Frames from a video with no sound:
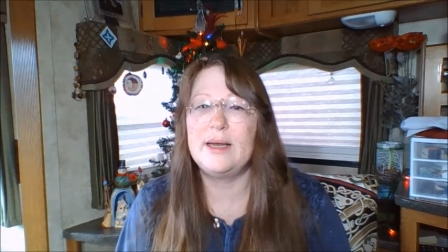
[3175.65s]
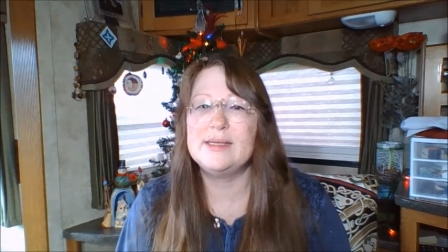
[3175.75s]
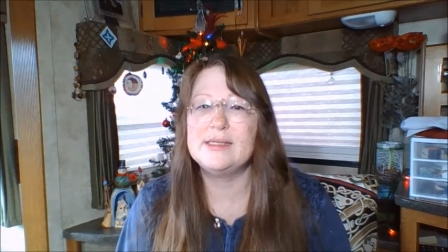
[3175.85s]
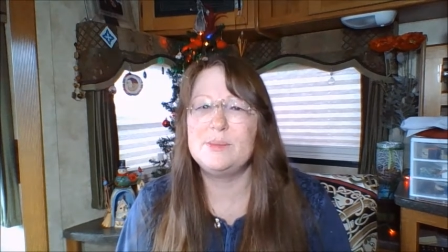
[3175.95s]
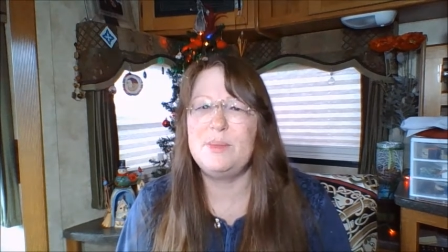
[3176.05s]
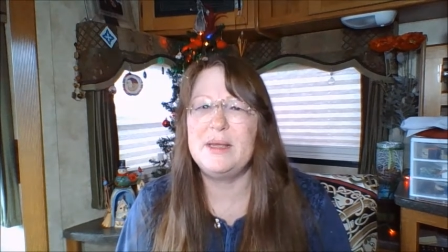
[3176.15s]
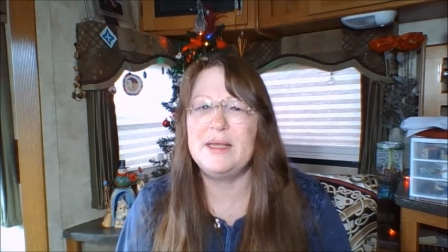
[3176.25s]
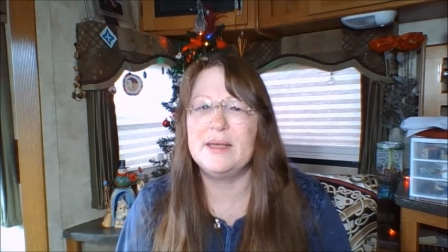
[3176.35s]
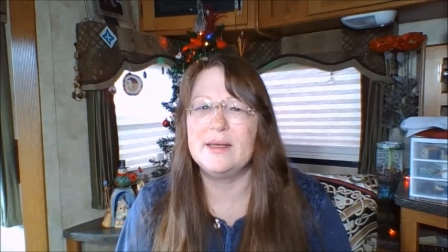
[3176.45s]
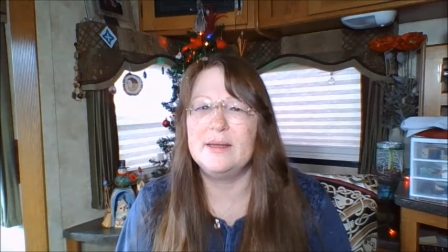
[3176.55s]
I
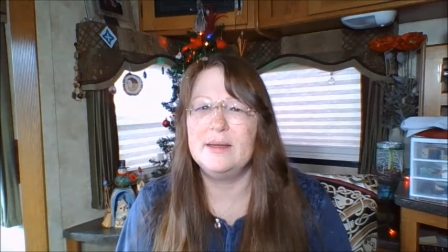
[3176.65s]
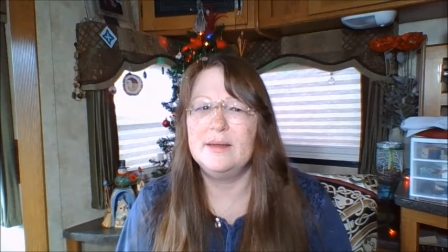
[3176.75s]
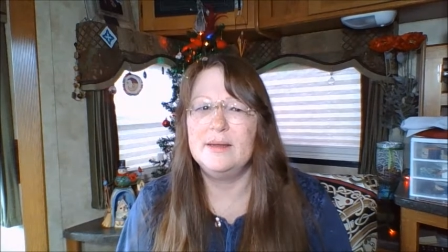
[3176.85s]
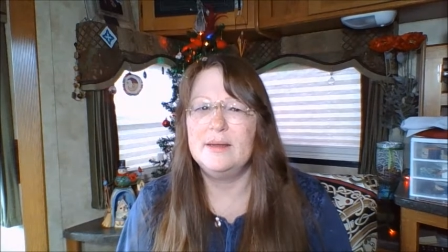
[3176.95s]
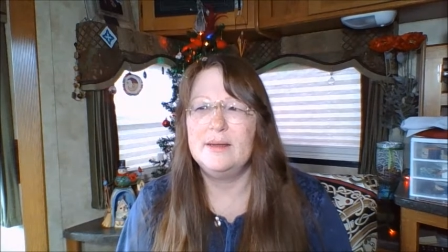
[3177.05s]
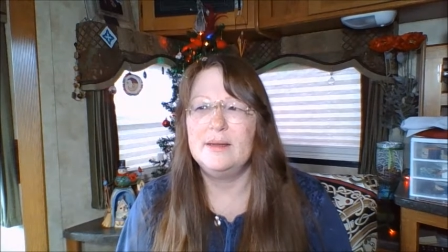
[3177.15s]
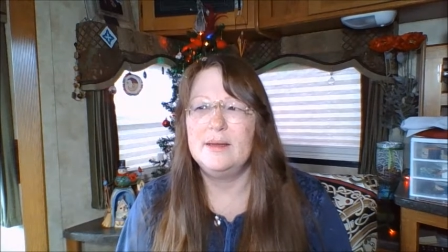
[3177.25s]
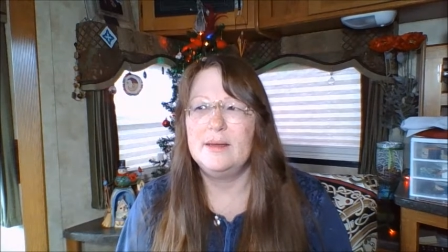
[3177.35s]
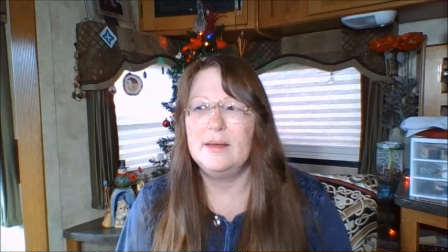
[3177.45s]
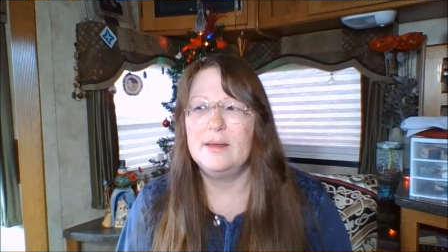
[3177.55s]
speak it,
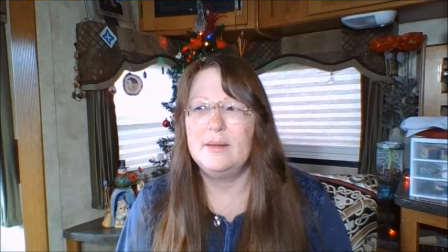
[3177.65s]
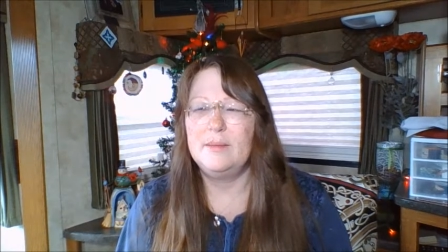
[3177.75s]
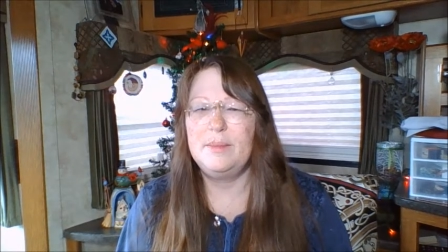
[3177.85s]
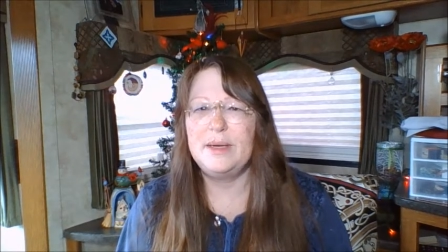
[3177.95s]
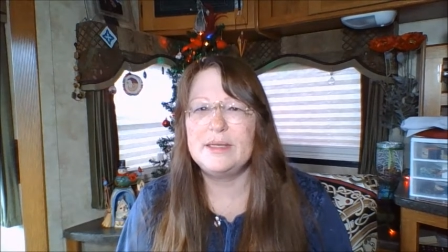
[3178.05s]
but